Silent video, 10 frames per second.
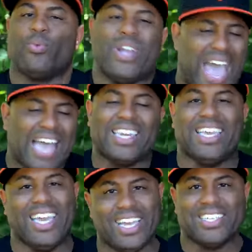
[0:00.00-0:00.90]

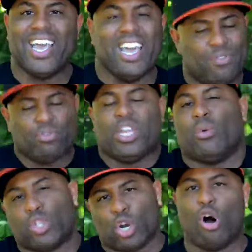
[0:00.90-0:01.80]
reality is if you did
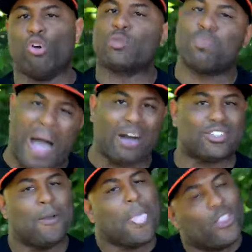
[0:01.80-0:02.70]
it with your own
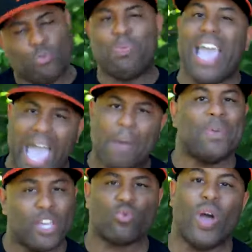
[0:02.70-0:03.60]
spouse, you'd be
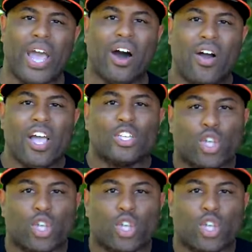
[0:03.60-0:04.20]
happy as well.